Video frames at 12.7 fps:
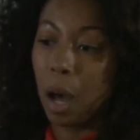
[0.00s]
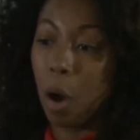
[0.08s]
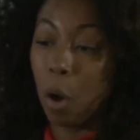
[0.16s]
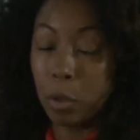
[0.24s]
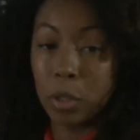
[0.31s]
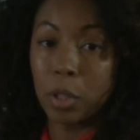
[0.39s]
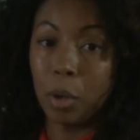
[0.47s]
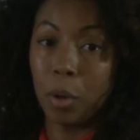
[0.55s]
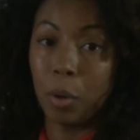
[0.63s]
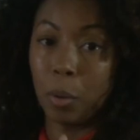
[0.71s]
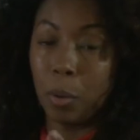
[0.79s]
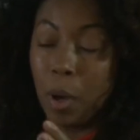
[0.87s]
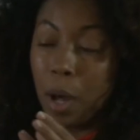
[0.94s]

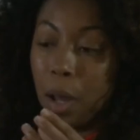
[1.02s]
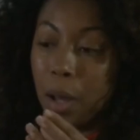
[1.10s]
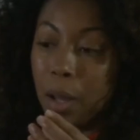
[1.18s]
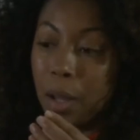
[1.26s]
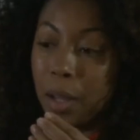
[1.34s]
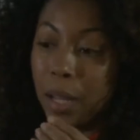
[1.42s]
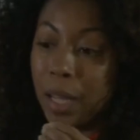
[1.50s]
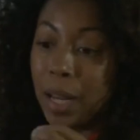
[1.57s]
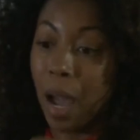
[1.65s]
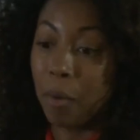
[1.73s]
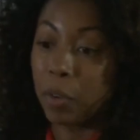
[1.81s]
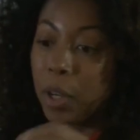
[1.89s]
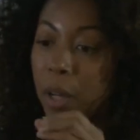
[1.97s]
Also, in
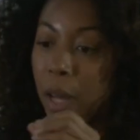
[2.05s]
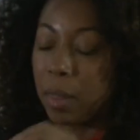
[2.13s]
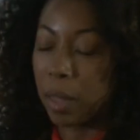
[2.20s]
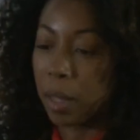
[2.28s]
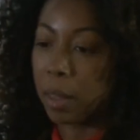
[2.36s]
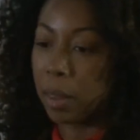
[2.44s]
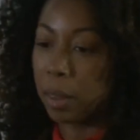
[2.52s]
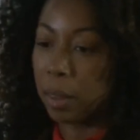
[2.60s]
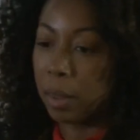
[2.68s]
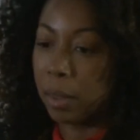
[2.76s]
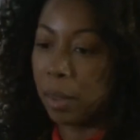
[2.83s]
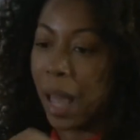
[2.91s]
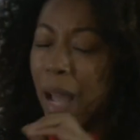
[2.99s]
Africa, I think
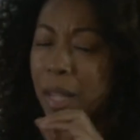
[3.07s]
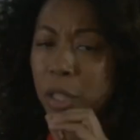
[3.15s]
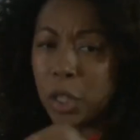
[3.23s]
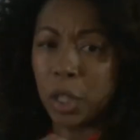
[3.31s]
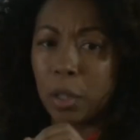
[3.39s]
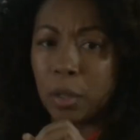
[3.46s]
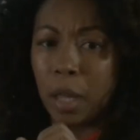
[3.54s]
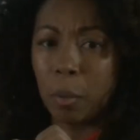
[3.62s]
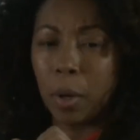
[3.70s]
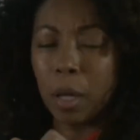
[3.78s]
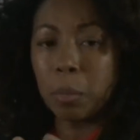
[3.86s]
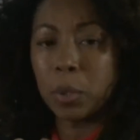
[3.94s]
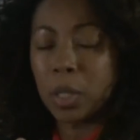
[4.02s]
last year they were
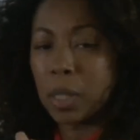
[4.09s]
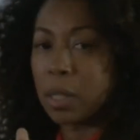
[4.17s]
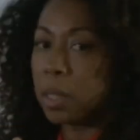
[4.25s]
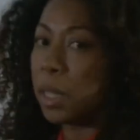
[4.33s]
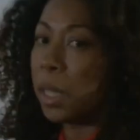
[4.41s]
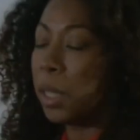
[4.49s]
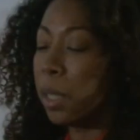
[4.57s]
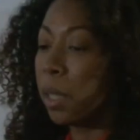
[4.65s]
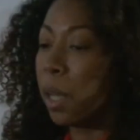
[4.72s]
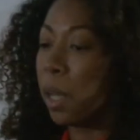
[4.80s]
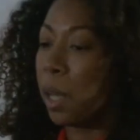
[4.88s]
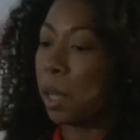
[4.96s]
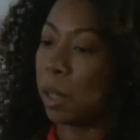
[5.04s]
able to seed
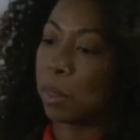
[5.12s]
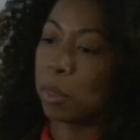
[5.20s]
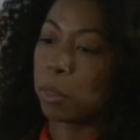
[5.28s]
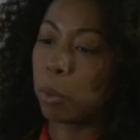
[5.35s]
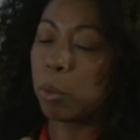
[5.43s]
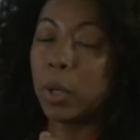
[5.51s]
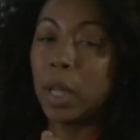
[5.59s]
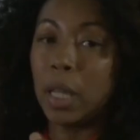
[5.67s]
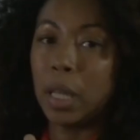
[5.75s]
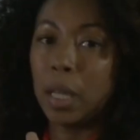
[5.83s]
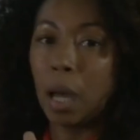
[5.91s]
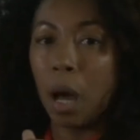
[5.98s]
three